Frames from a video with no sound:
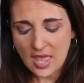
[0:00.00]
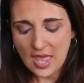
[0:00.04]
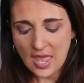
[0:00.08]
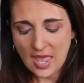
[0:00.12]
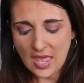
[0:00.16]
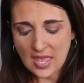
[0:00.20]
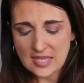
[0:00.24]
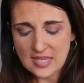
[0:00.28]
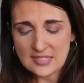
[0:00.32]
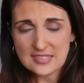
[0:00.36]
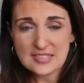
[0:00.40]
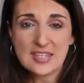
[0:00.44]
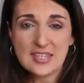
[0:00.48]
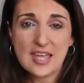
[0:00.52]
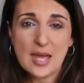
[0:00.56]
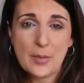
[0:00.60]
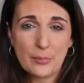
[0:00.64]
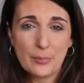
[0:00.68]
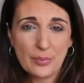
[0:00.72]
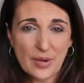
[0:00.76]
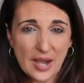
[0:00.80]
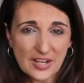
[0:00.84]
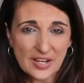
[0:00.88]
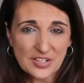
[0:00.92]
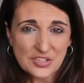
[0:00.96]
and
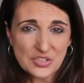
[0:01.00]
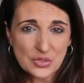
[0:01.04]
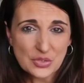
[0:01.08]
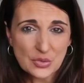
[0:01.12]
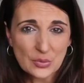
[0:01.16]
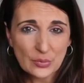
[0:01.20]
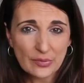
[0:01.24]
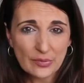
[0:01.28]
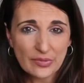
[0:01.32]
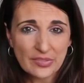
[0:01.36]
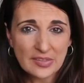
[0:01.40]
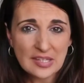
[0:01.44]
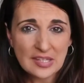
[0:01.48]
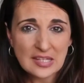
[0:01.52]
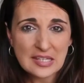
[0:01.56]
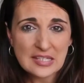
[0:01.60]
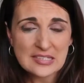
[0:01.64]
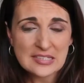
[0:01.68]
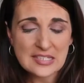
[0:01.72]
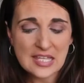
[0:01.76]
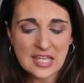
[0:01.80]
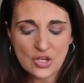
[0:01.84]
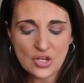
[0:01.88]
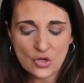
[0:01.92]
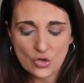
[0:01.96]
are practical
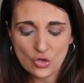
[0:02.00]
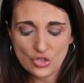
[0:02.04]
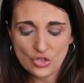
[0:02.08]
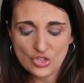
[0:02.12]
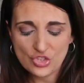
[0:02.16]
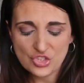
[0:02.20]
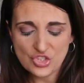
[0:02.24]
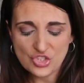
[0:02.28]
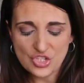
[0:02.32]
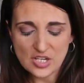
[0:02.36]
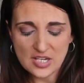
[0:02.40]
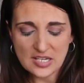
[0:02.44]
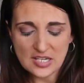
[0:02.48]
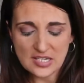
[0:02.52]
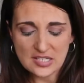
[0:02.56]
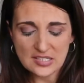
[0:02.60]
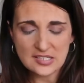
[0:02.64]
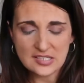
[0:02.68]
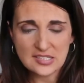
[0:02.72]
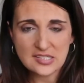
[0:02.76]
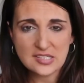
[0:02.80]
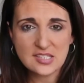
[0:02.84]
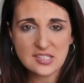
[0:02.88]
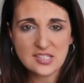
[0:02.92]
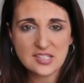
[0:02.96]
things and not
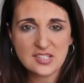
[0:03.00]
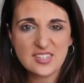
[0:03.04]
just